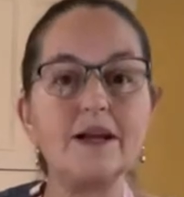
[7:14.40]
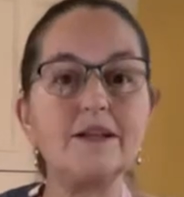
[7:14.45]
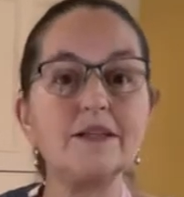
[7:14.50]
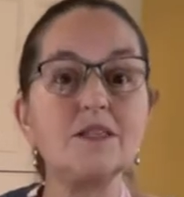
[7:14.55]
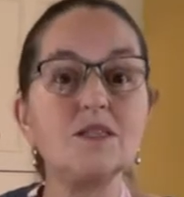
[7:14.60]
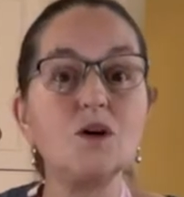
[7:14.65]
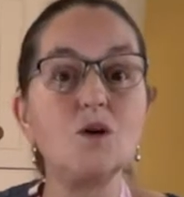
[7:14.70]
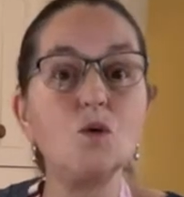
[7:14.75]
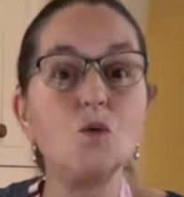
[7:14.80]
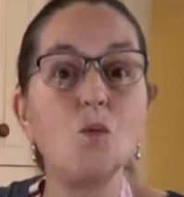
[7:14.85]

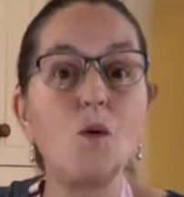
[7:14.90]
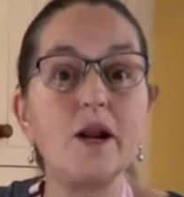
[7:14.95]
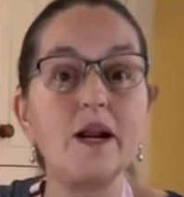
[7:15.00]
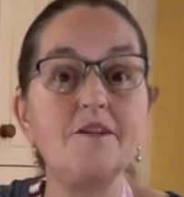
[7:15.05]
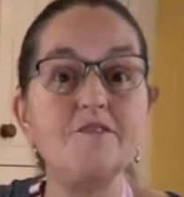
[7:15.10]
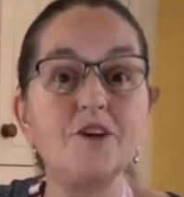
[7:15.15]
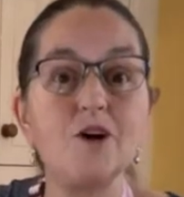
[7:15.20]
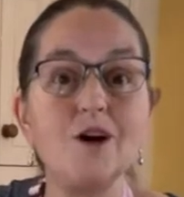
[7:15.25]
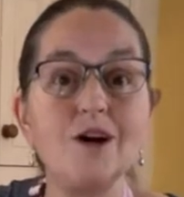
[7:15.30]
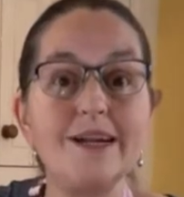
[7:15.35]
So what
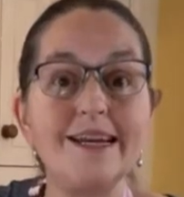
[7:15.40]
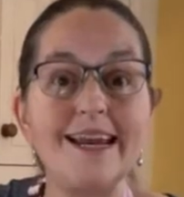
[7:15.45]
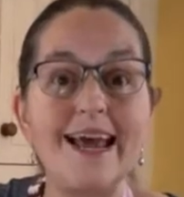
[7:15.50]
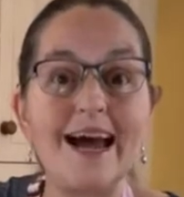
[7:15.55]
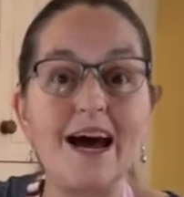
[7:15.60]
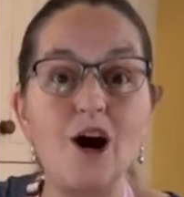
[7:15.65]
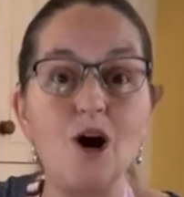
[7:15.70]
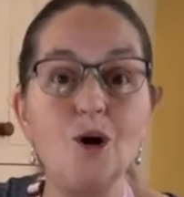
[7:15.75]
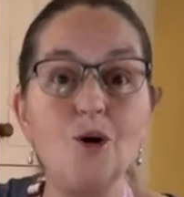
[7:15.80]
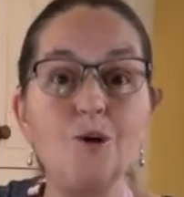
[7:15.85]
I've got
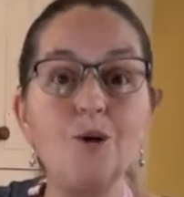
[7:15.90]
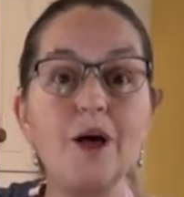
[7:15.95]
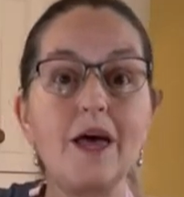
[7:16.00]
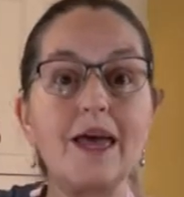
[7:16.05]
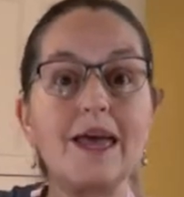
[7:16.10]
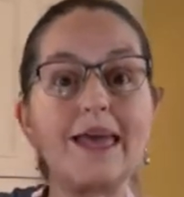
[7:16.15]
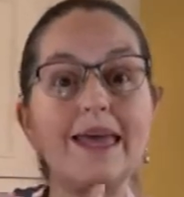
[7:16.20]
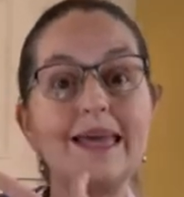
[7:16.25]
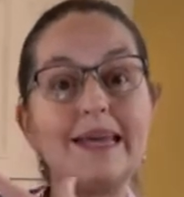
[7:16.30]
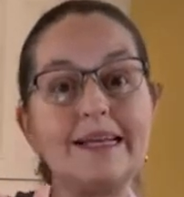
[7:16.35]
now
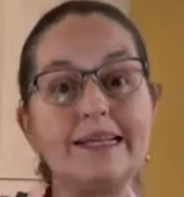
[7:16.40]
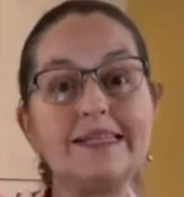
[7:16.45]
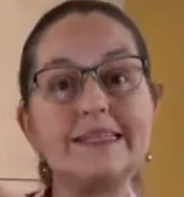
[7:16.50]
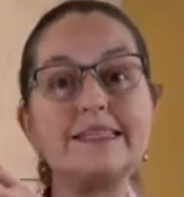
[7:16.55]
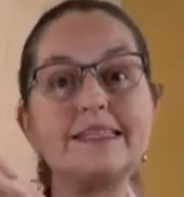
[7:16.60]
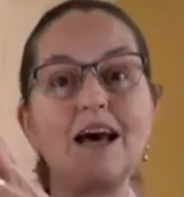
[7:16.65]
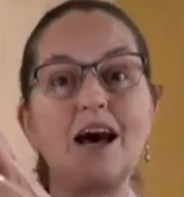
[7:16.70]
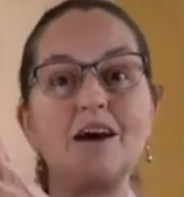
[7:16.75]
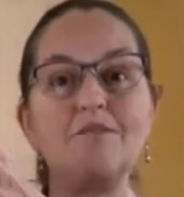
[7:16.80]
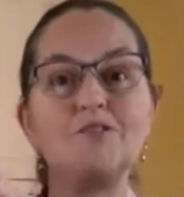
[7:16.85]
is
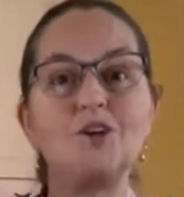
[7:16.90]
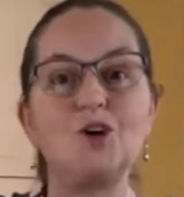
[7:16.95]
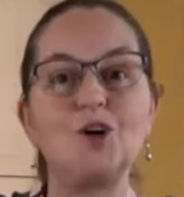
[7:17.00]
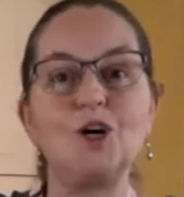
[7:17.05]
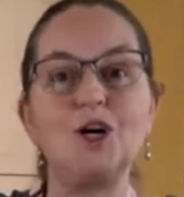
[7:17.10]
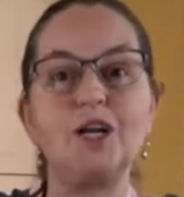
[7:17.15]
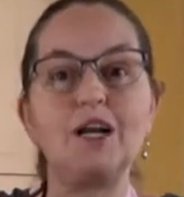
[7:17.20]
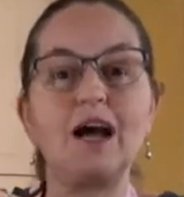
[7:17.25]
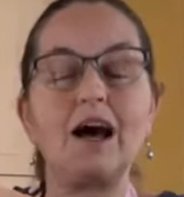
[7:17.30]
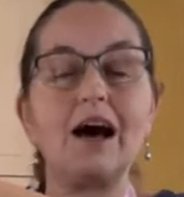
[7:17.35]
I've
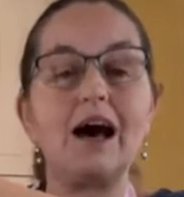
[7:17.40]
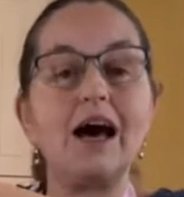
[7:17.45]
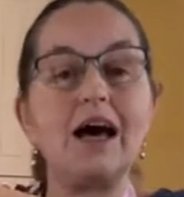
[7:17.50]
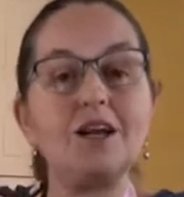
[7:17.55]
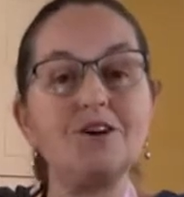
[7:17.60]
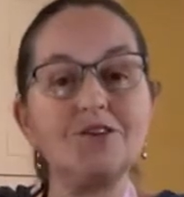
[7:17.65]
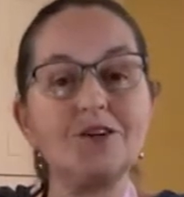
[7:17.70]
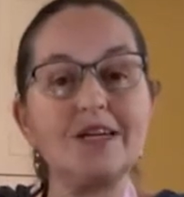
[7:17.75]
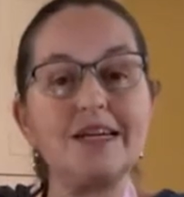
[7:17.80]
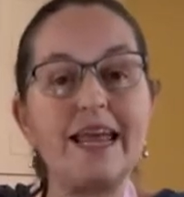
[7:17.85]
got
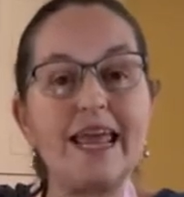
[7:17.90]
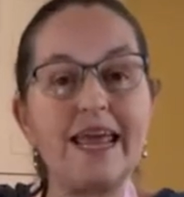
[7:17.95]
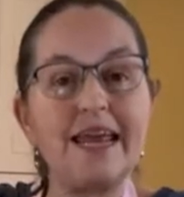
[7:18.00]
180